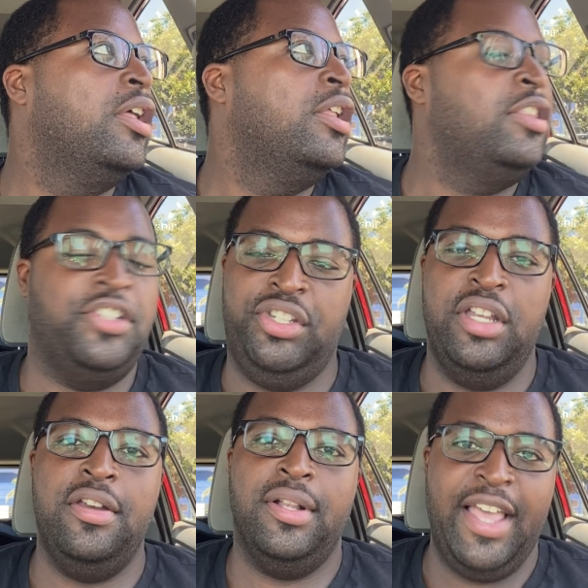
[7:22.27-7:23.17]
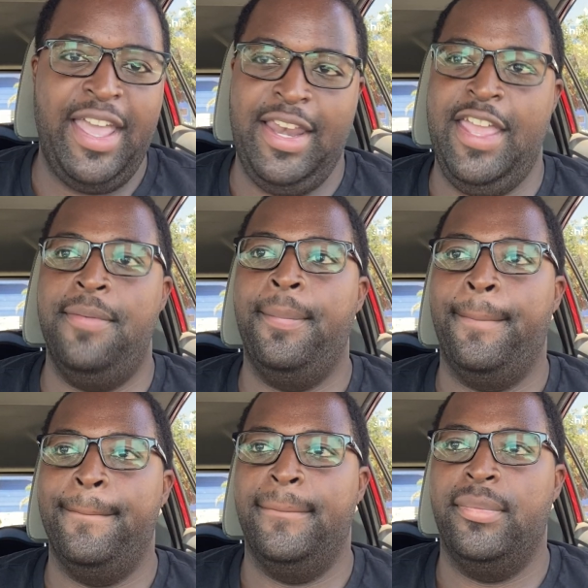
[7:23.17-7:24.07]
the senior lady
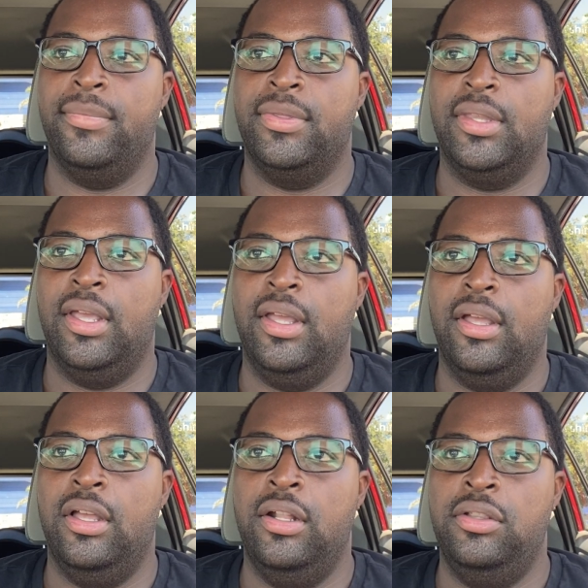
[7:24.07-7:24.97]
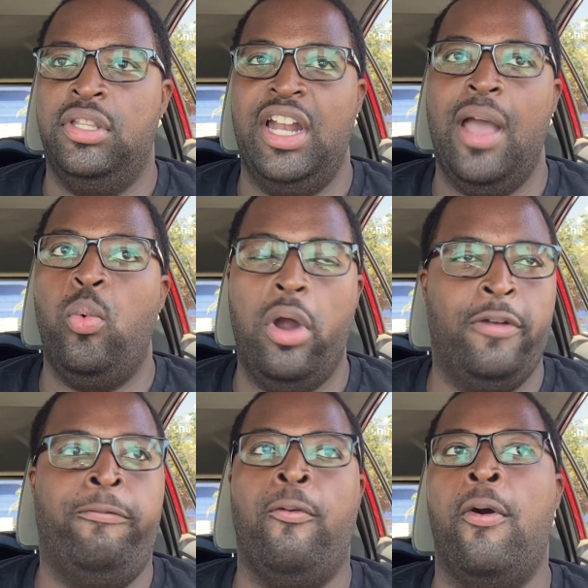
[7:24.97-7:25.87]
that I work
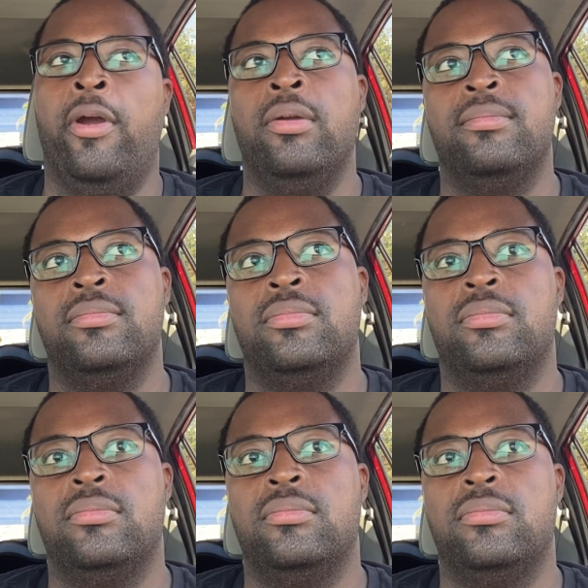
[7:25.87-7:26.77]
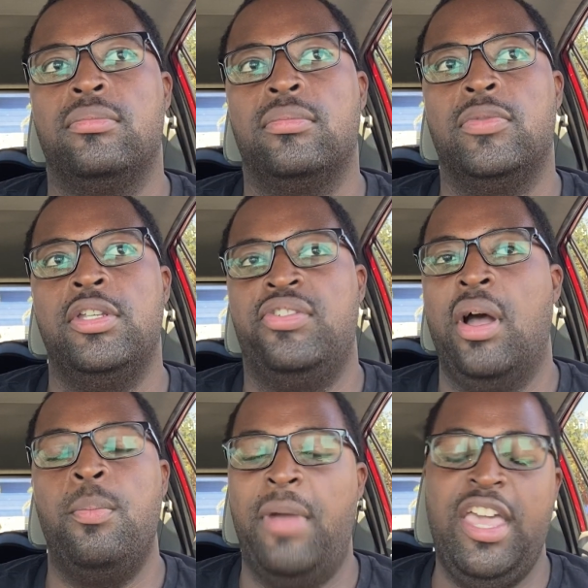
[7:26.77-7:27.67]
for, so
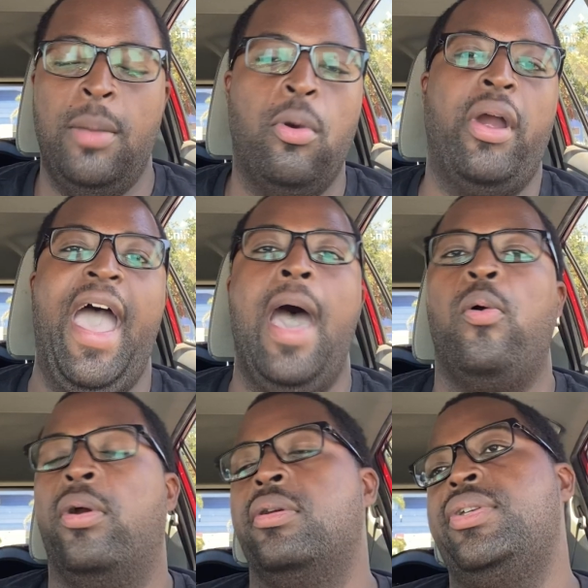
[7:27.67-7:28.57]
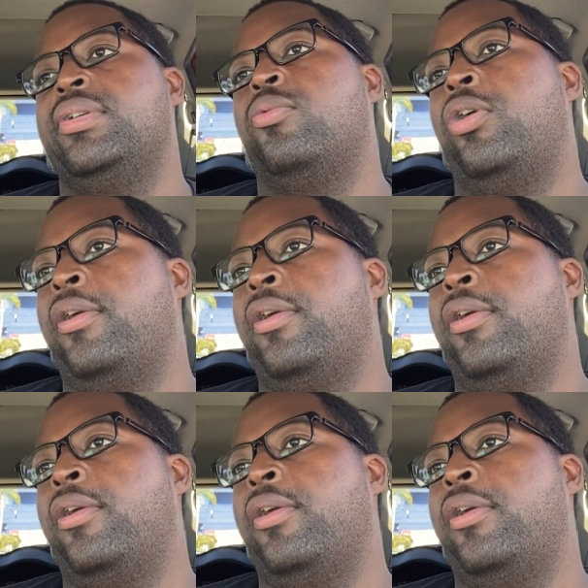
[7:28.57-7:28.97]
I'm making more hours with